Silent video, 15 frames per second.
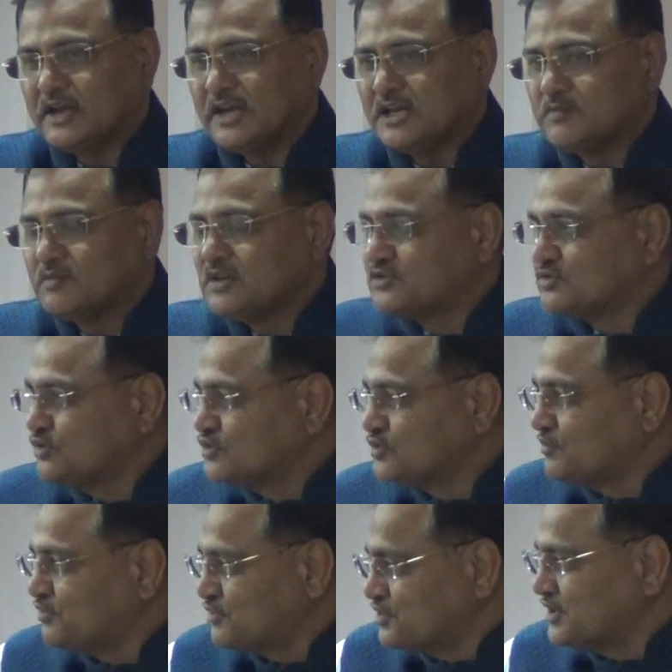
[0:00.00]
animal
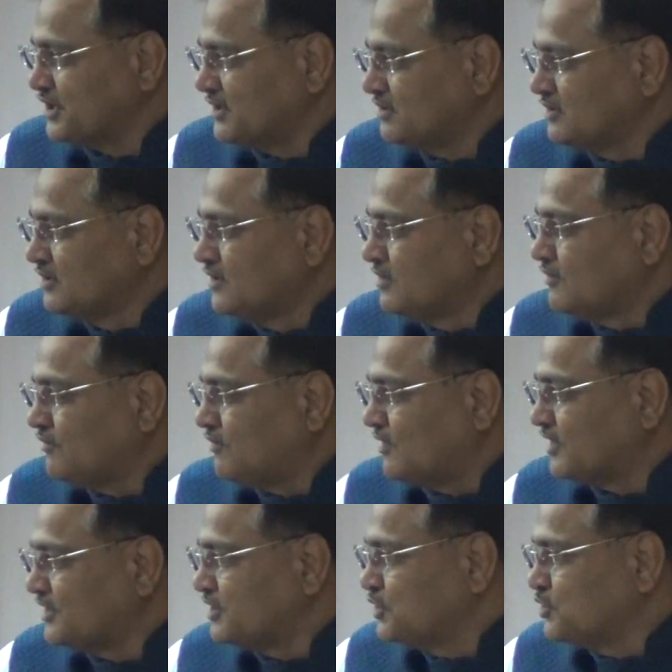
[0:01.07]
source of protein
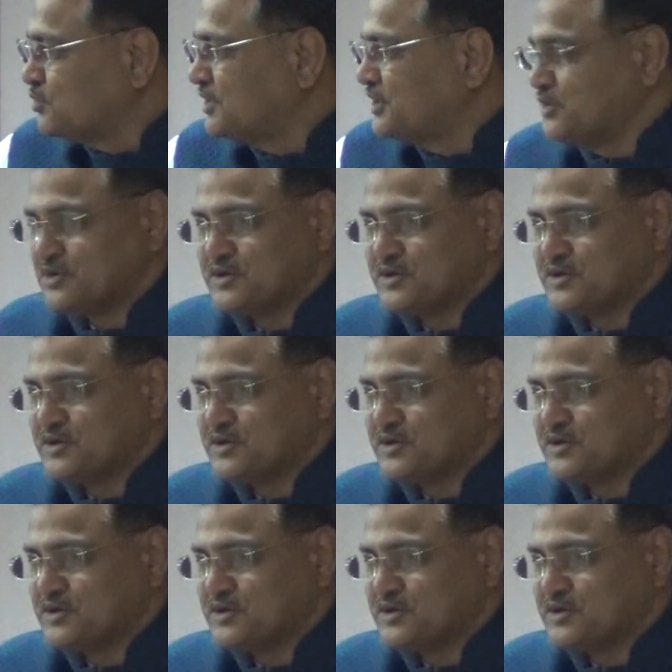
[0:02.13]
for the human